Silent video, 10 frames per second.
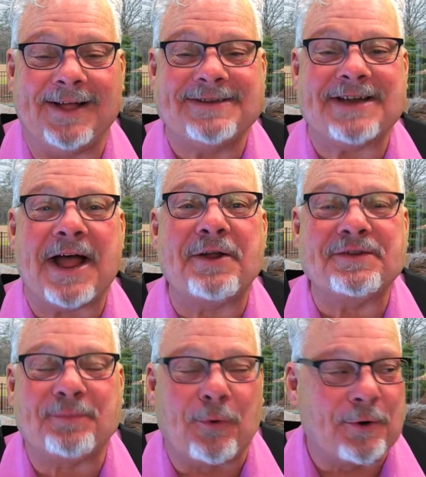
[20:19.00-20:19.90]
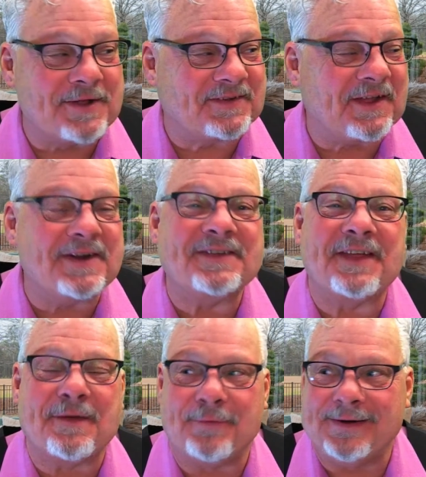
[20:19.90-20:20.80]
a child is born, a son is
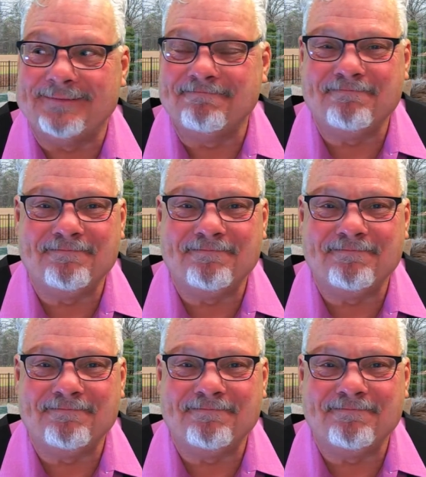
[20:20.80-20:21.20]
given.